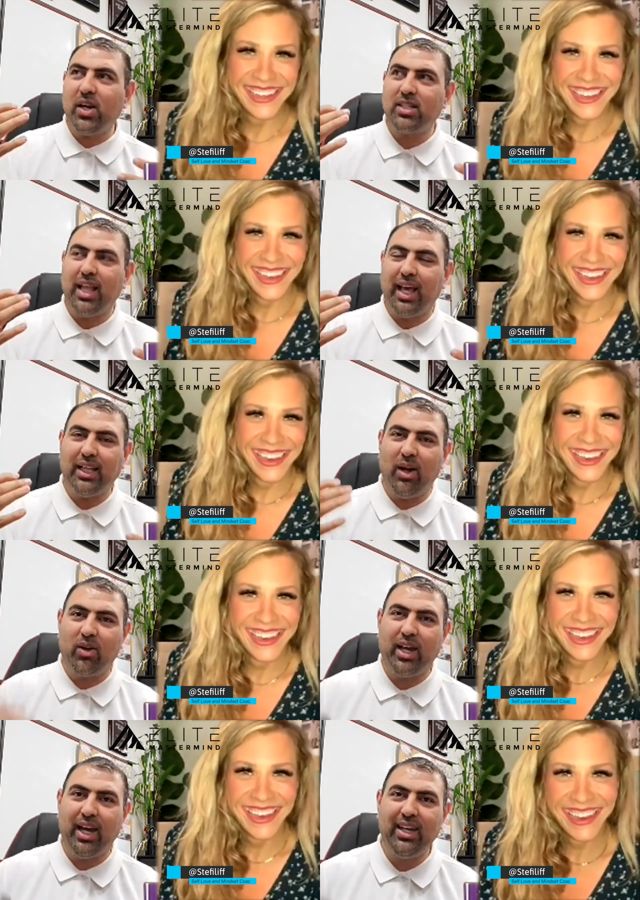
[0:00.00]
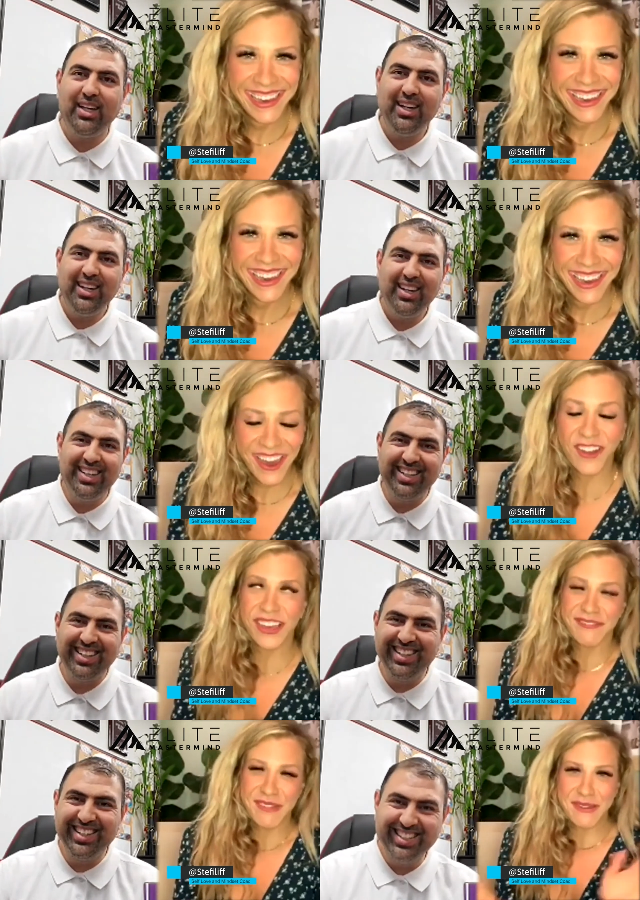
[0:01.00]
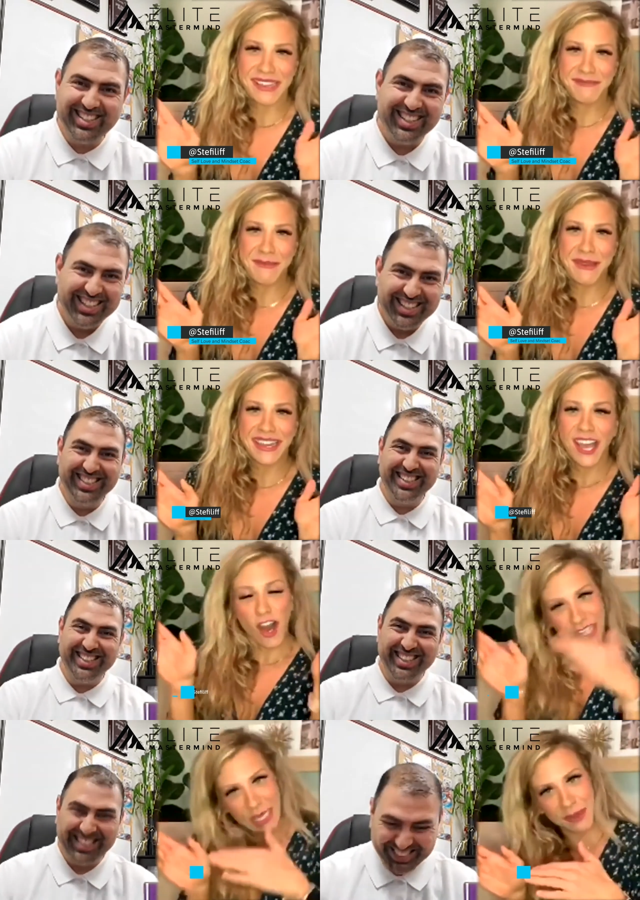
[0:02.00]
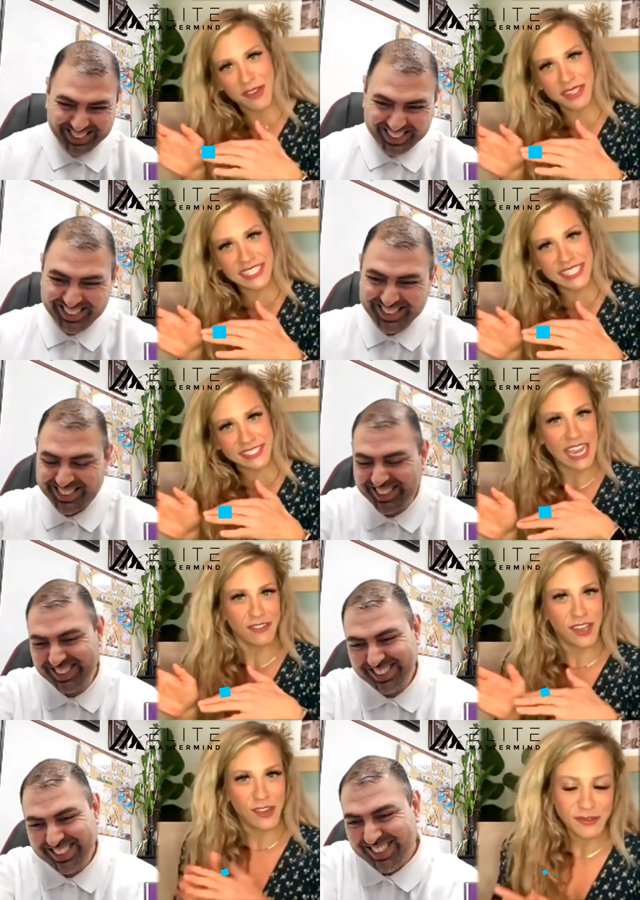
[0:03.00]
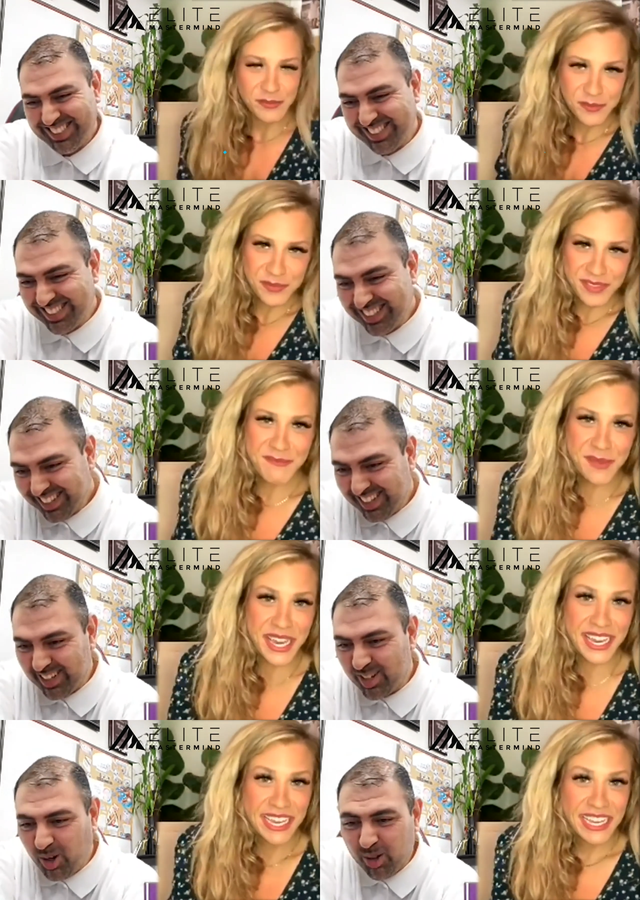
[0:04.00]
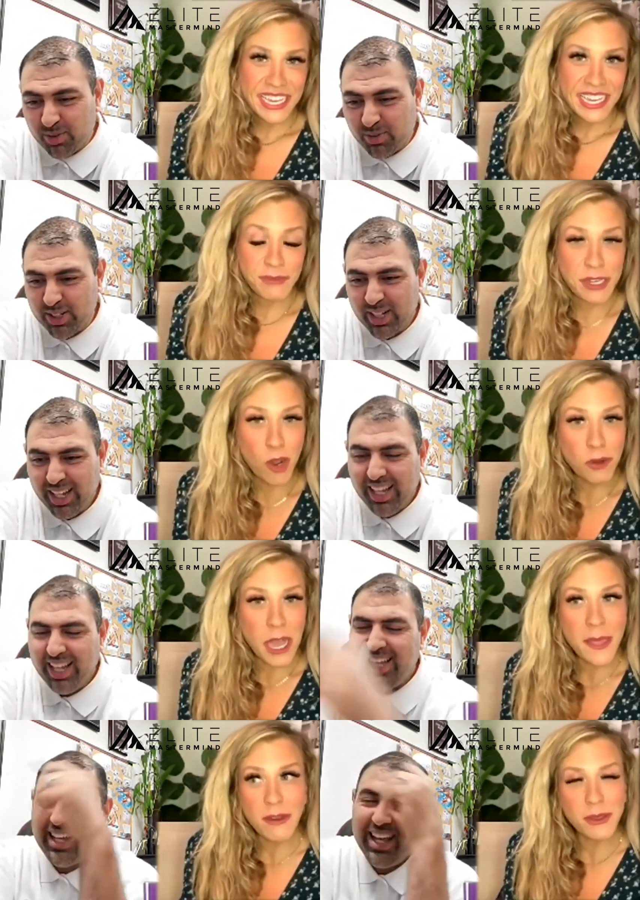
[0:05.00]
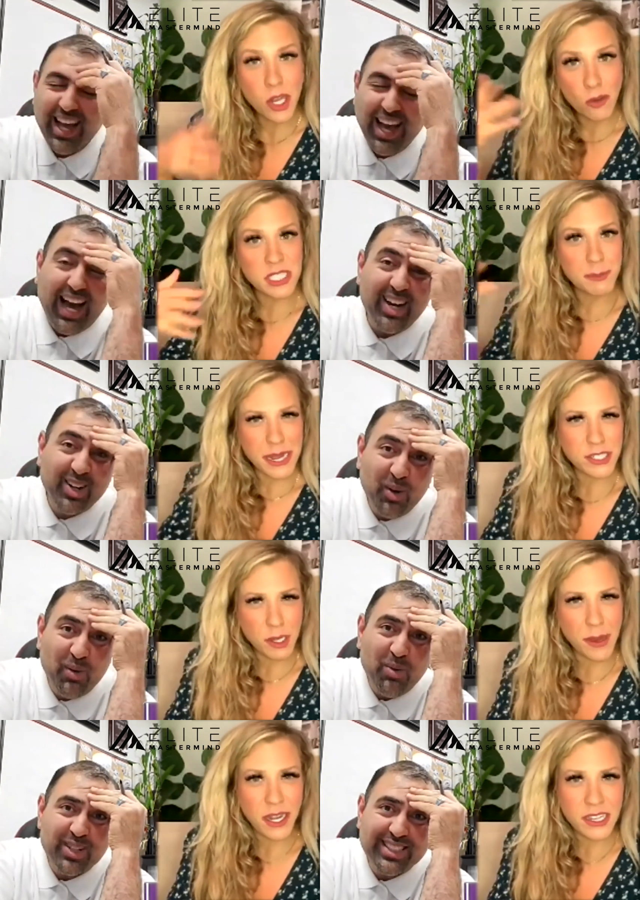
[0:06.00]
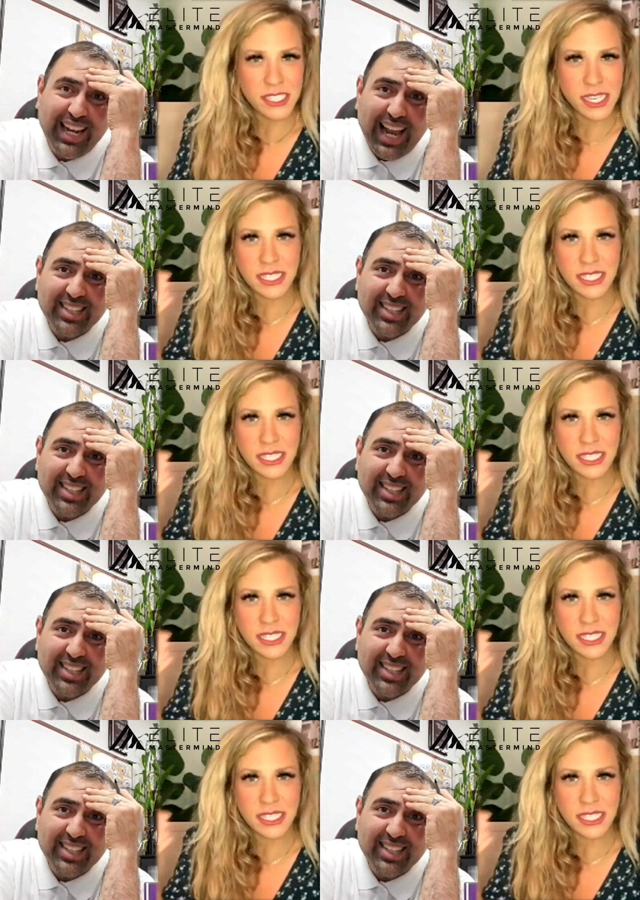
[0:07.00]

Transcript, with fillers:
Speaker 1: like that, okay?
Speaker 2: Okay, my bad, my bad. I'll keep it on the down low. But goldfish. Don't, and then we don't I don't know when was the last